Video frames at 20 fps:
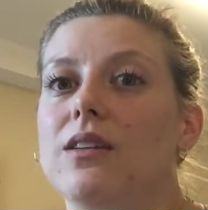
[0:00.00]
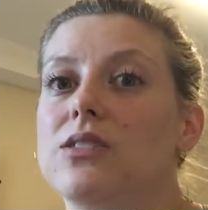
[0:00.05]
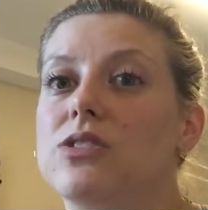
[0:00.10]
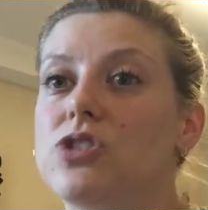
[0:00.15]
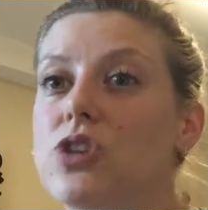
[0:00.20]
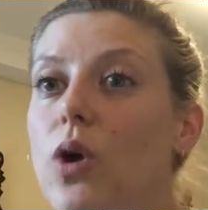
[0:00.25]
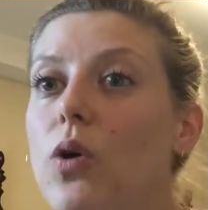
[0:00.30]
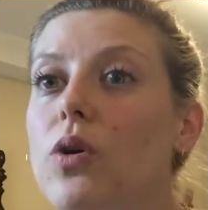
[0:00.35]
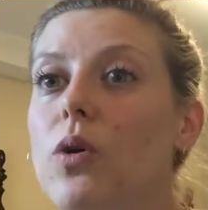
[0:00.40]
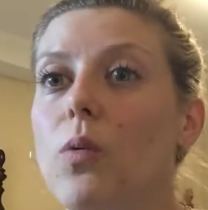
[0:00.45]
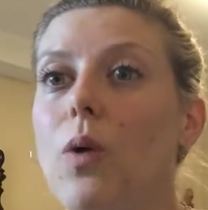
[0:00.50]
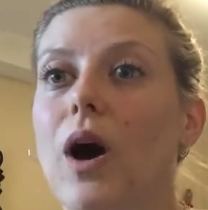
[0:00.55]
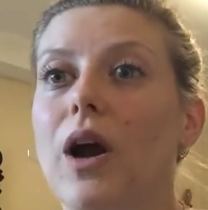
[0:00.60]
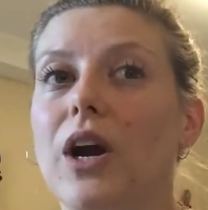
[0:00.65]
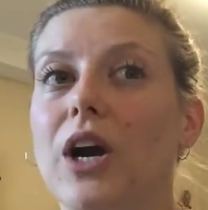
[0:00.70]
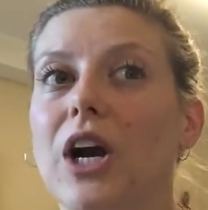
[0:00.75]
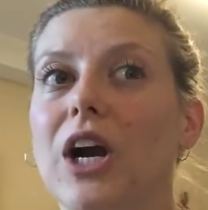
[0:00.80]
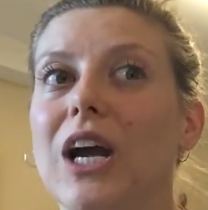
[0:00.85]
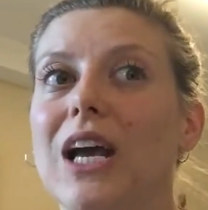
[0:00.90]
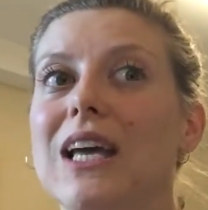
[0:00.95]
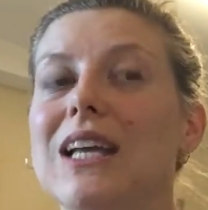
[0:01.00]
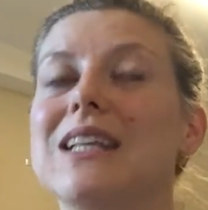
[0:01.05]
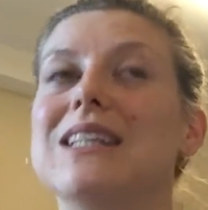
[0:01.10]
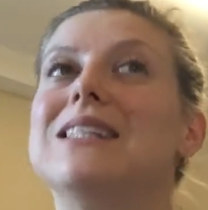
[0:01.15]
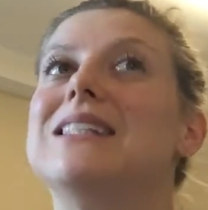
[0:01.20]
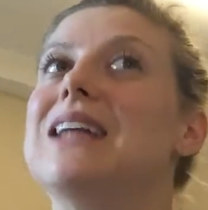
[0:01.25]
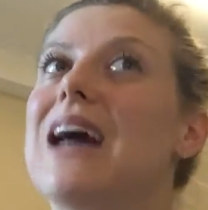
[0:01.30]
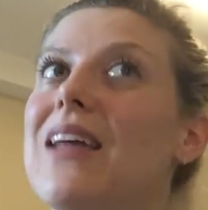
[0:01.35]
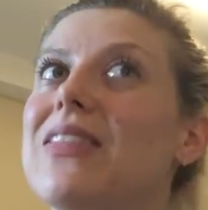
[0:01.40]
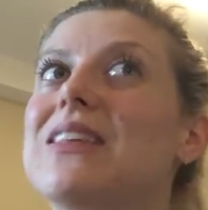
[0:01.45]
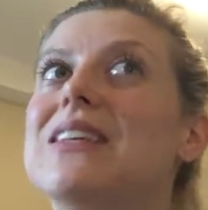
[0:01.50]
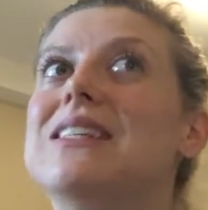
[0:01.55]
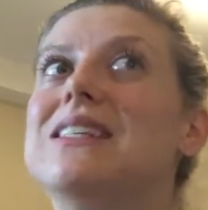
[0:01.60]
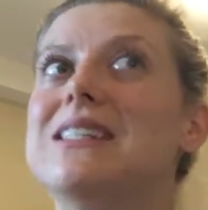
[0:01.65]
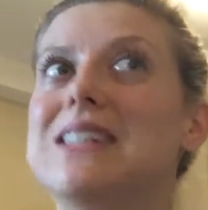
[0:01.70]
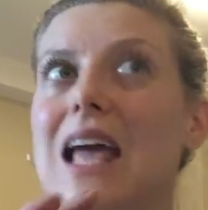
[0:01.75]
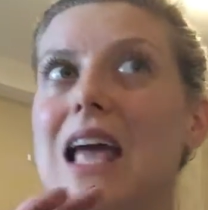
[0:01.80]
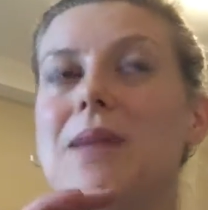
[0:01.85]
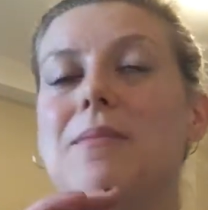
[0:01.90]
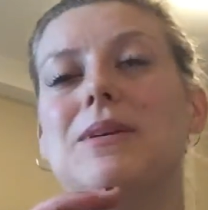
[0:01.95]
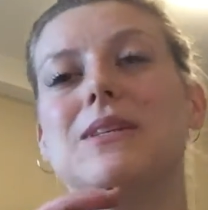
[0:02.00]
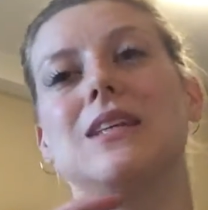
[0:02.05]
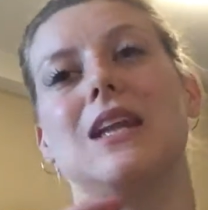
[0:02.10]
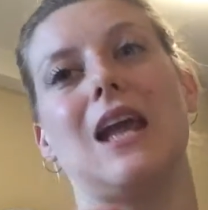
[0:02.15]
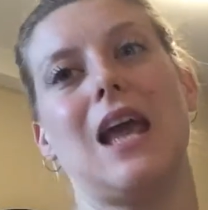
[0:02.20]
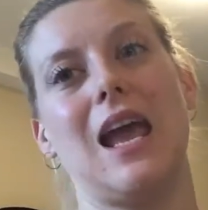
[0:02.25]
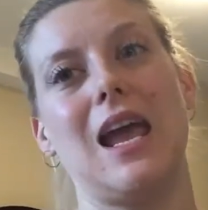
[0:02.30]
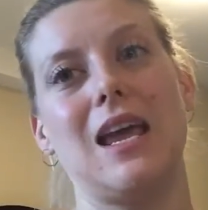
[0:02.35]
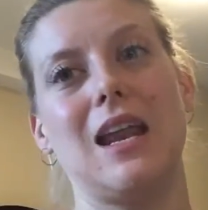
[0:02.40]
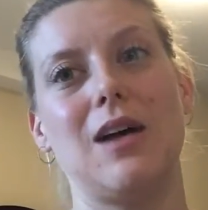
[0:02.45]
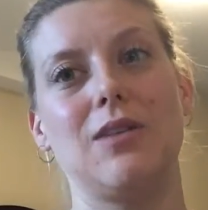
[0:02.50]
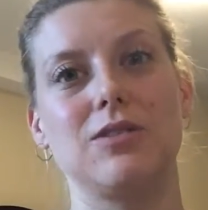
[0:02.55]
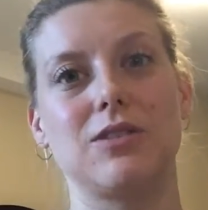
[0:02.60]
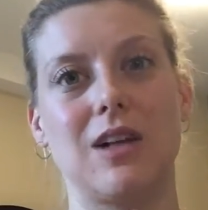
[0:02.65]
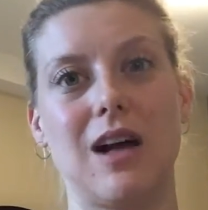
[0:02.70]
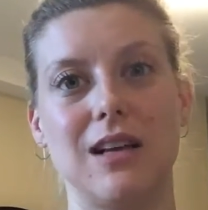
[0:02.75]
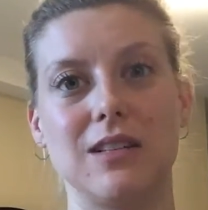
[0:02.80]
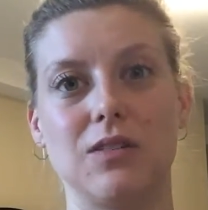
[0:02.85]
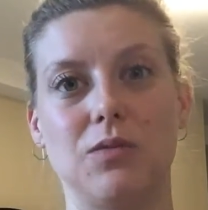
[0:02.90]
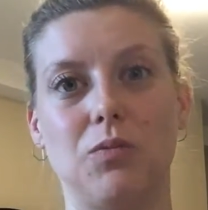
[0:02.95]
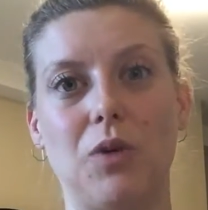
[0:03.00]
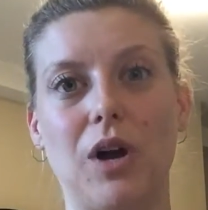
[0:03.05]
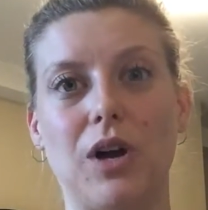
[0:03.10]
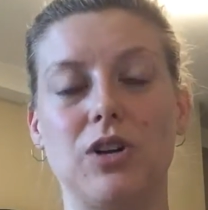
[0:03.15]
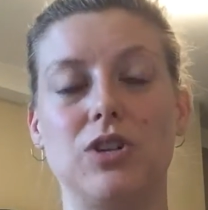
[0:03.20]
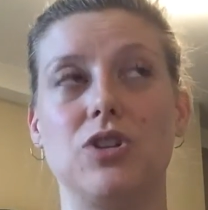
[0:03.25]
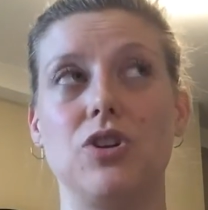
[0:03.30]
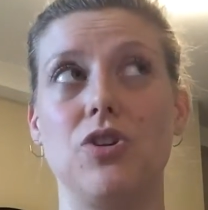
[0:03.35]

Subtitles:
soda water, it is not the same as an 8-ounce glass of water.